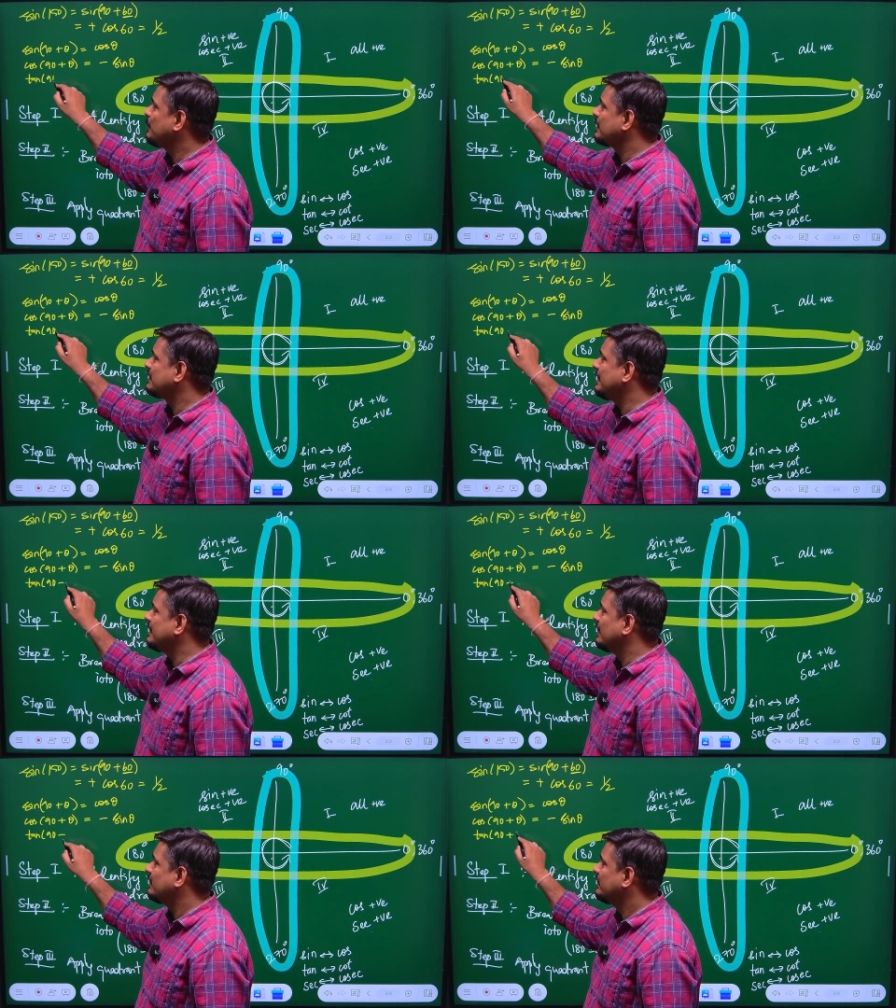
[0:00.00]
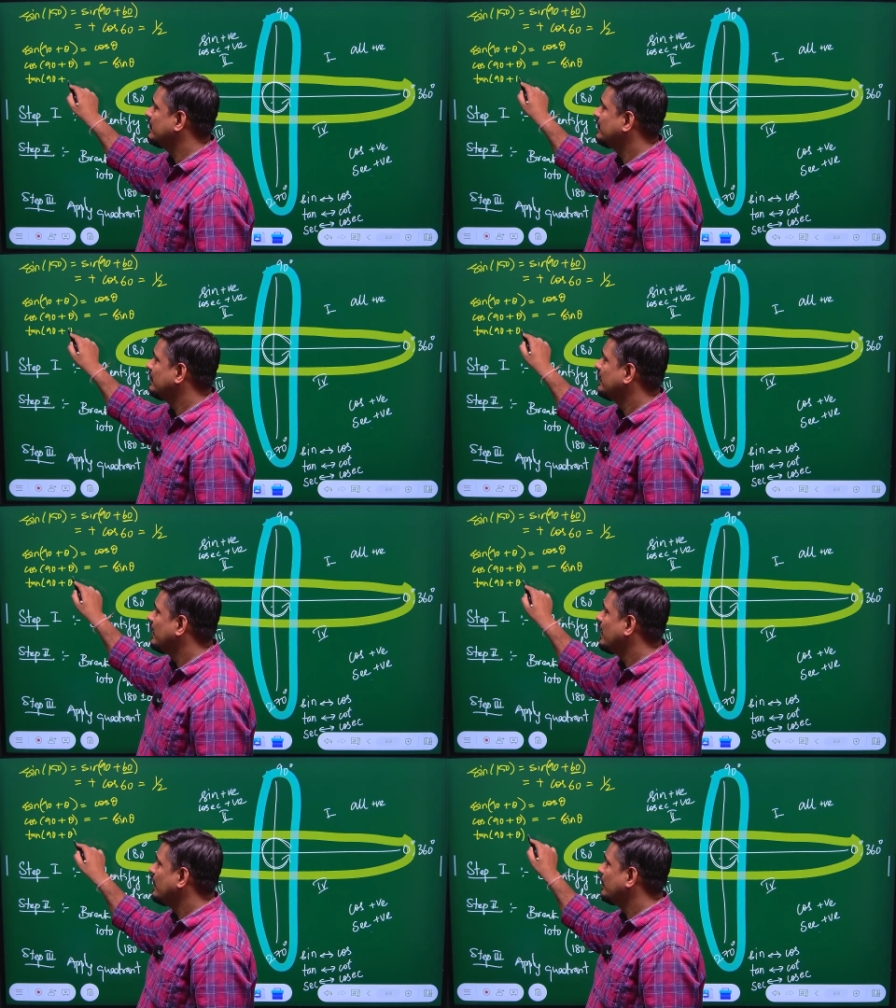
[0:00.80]
theta?
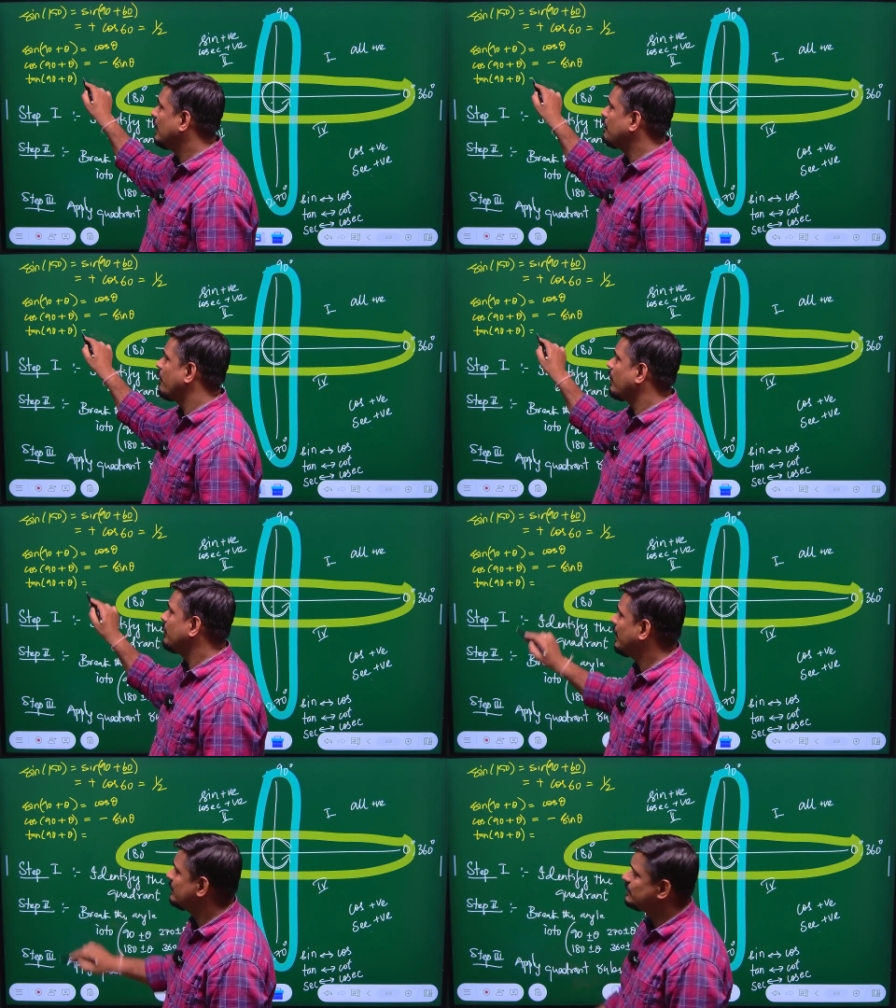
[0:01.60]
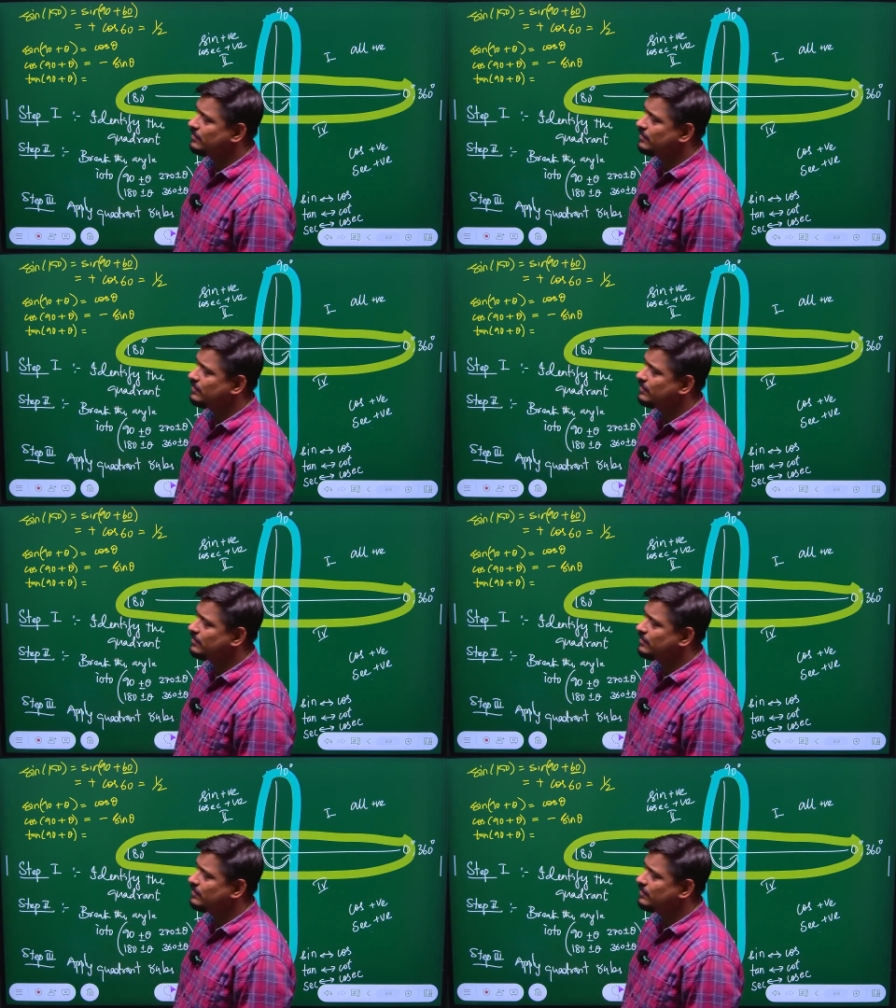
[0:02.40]
Tell me what will be the answer.